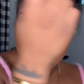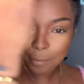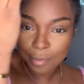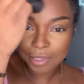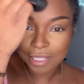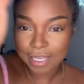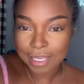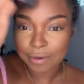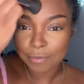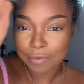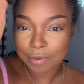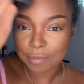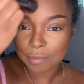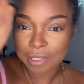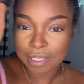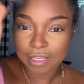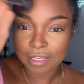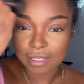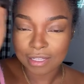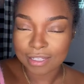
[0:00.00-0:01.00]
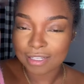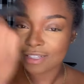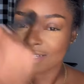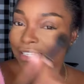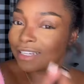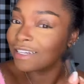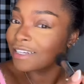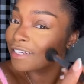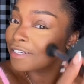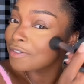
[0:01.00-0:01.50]
playing with
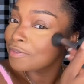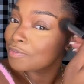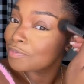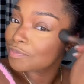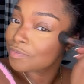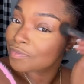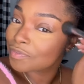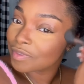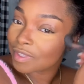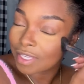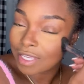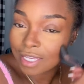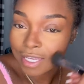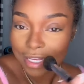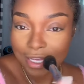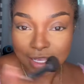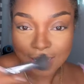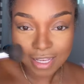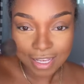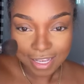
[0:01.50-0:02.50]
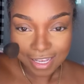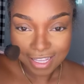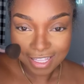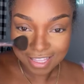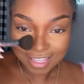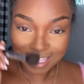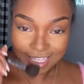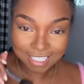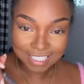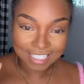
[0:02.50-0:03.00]
me.
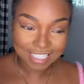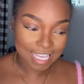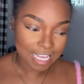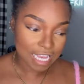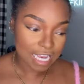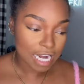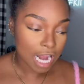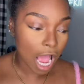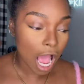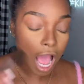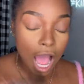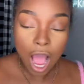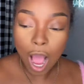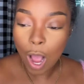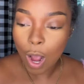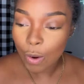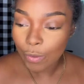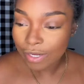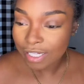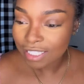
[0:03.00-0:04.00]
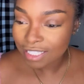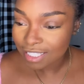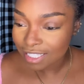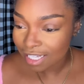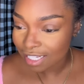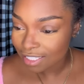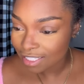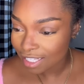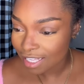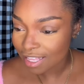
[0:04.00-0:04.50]
Listen, I always
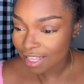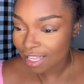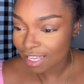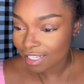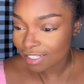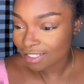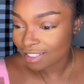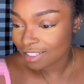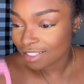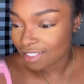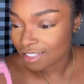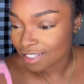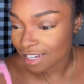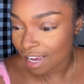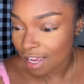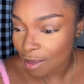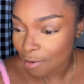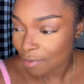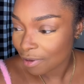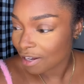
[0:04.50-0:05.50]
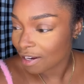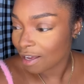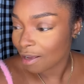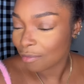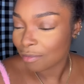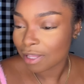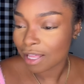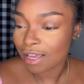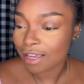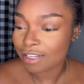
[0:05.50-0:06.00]
get to this step and I'm
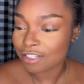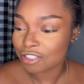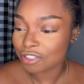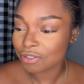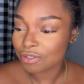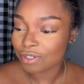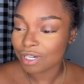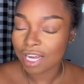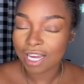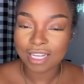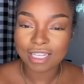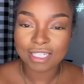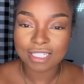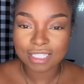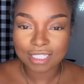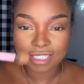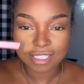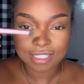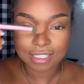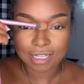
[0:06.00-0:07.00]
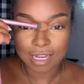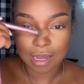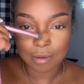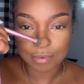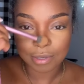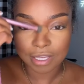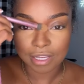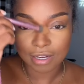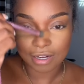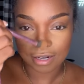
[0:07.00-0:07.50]
like, dude, I could just stop
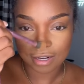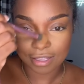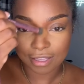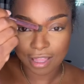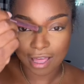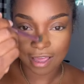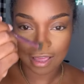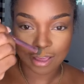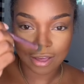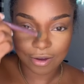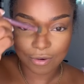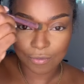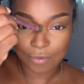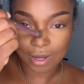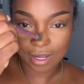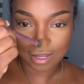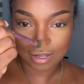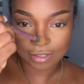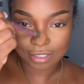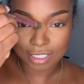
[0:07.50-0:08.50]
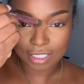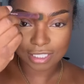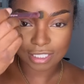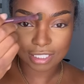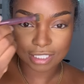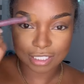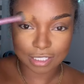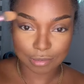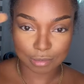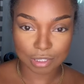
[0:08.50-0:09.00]
here. Like, what else
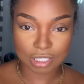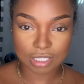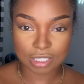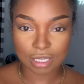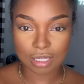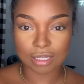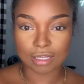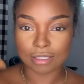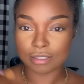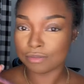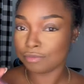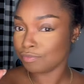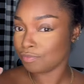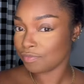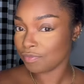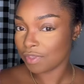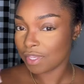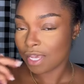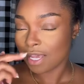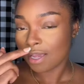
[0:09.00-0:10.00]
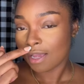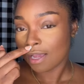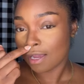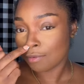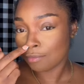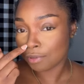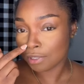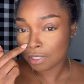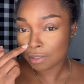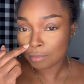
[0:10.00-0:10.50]
needs to be done? And
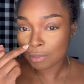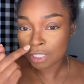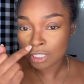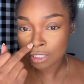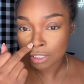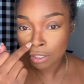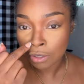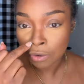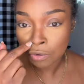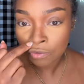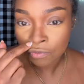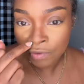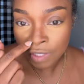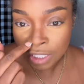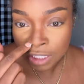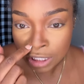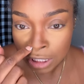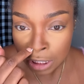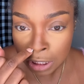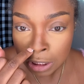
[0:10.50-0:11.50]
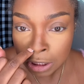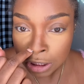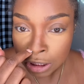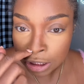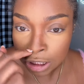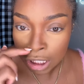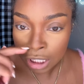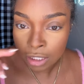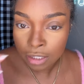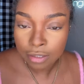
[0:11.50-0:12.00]
pretty much the whole face is
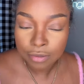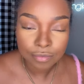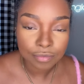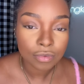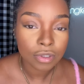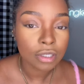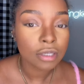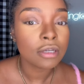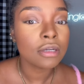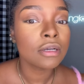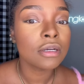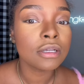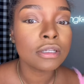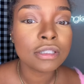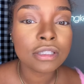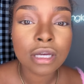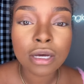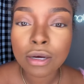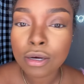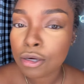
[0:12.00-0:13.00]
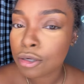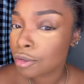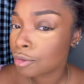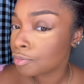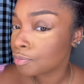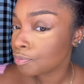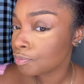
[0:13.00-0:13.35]
done. So